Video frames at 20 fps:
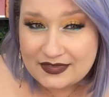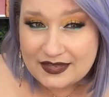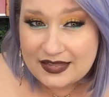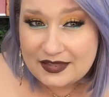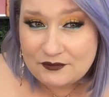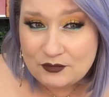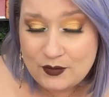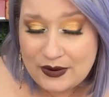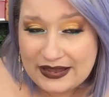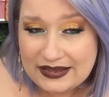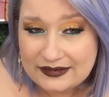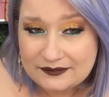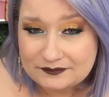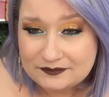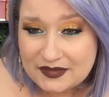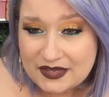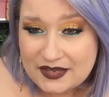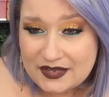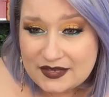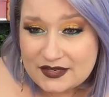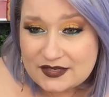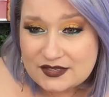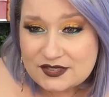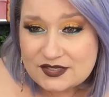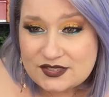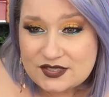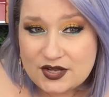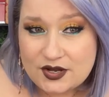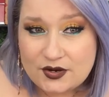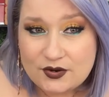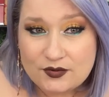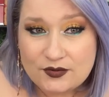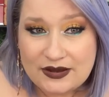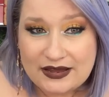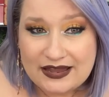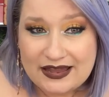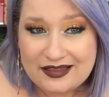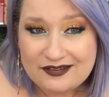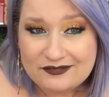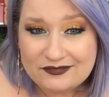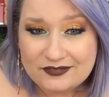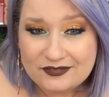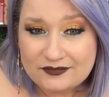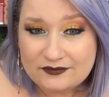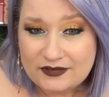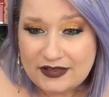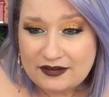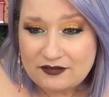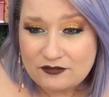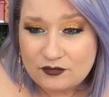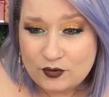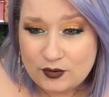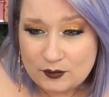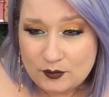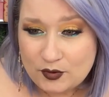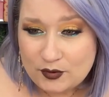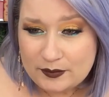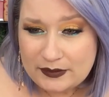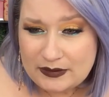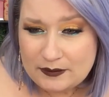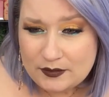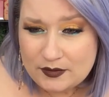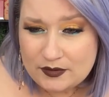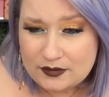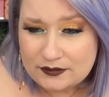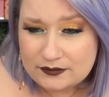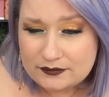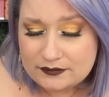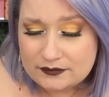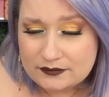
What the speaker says: giveaway. So I have like 4 more people.